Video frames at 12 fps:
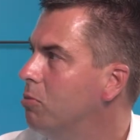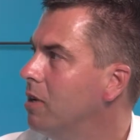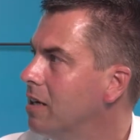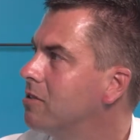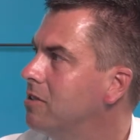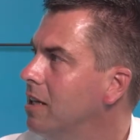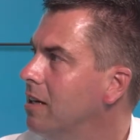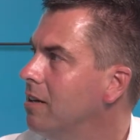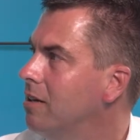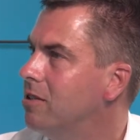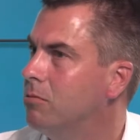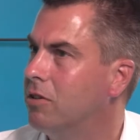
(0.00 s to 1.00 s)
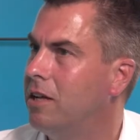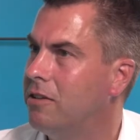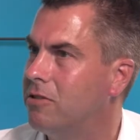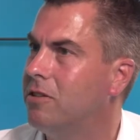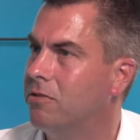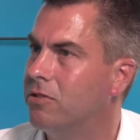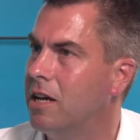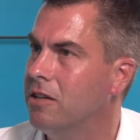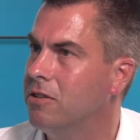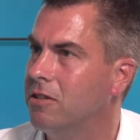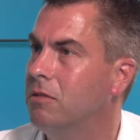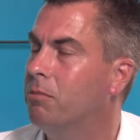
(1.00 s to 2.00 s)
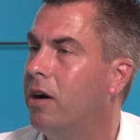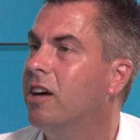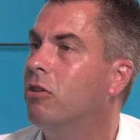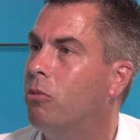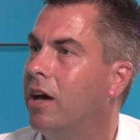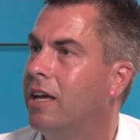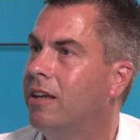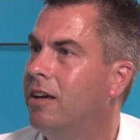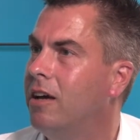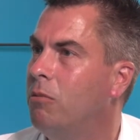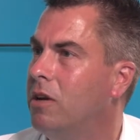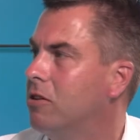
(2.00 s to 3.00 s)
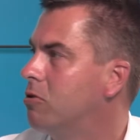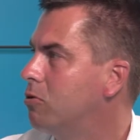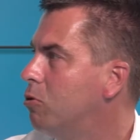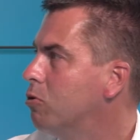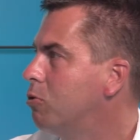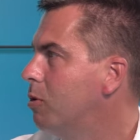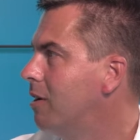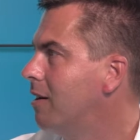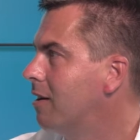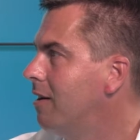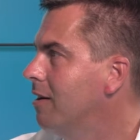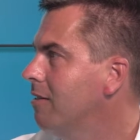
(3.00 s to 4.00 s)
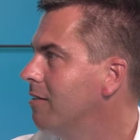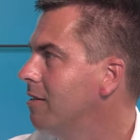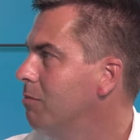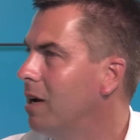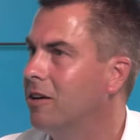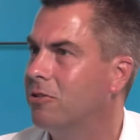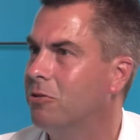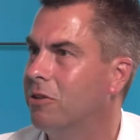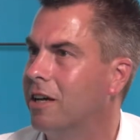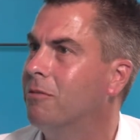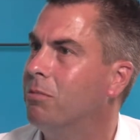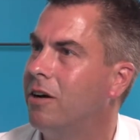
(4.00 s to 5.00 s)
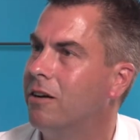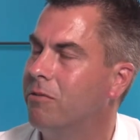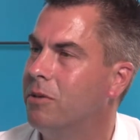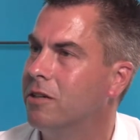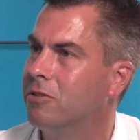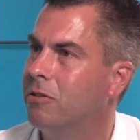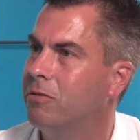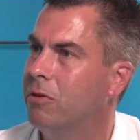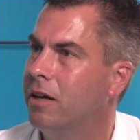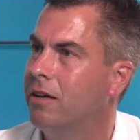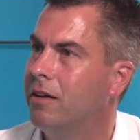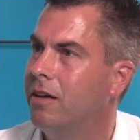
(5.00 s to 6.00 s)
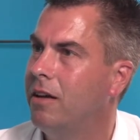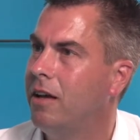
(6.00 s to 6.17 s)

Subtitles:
storm next year in terms of legislative changes. And by the way, we need to talk to all our clients and make sure they're compliant from their software.